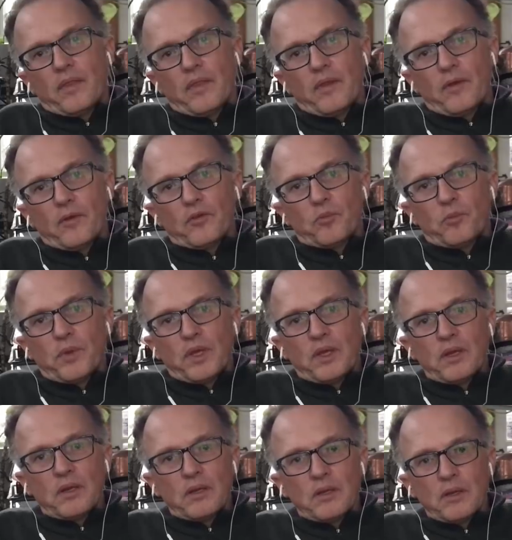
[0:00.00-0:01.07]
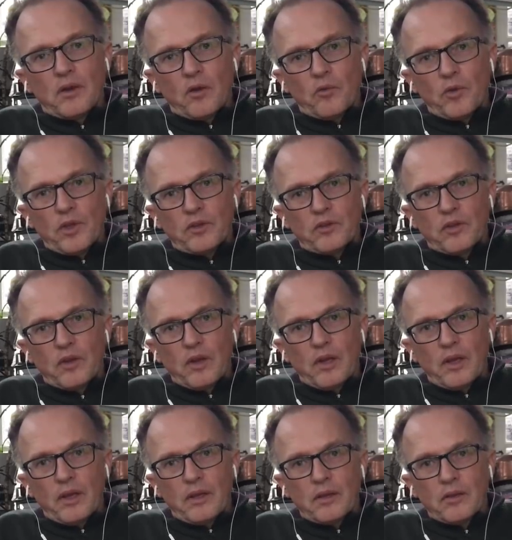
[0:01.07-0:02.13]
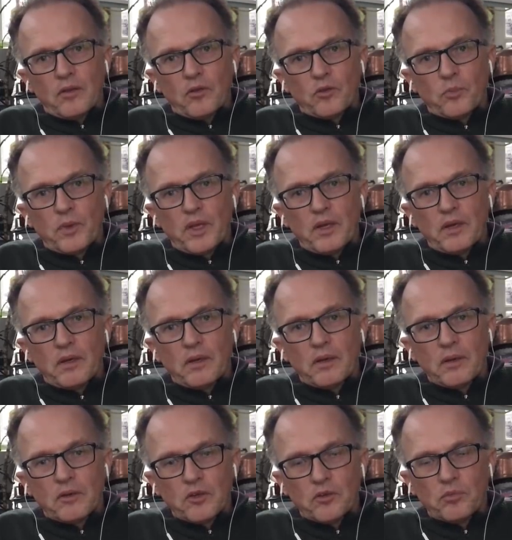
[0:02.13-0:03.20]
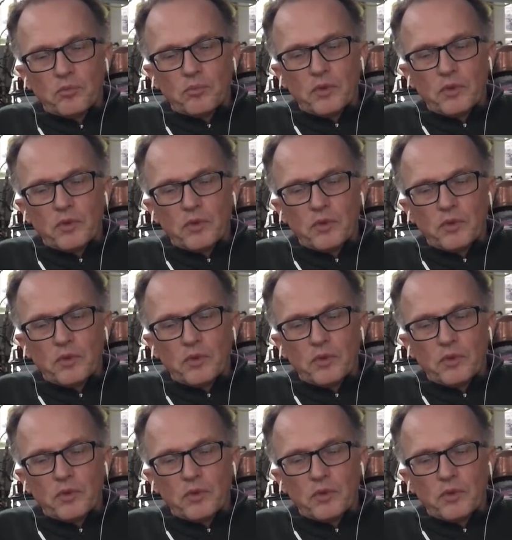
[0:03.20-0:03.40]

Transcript: There's been you know recently there's been just